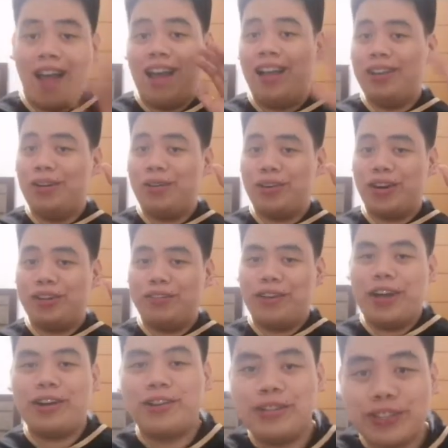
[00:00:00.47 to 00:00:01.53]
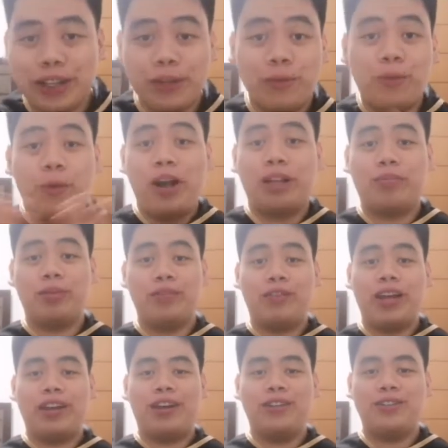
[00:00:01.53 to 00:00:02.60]
Hello card fighters and welcome to
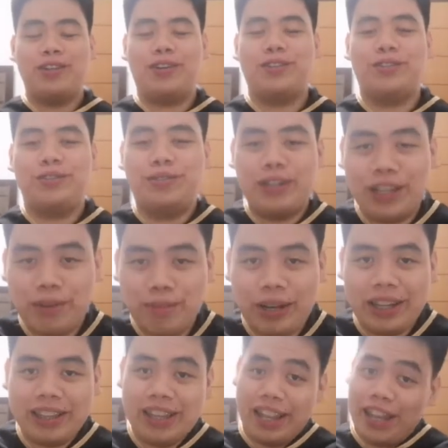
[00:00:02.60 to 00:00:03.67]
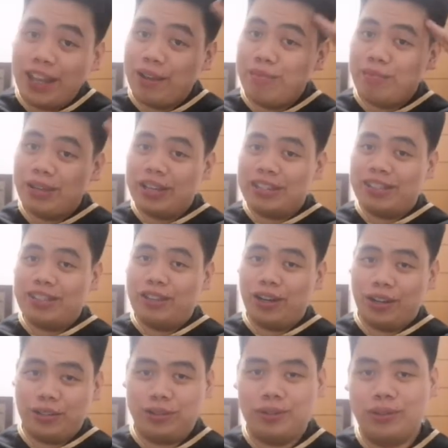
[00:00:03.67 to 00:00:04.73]
Vanguard Jossu, and my name is
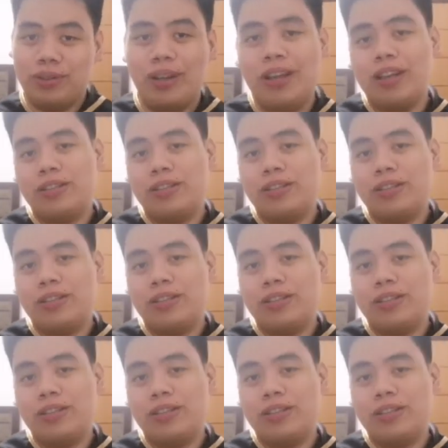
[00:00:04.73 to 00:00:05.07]
Jossu.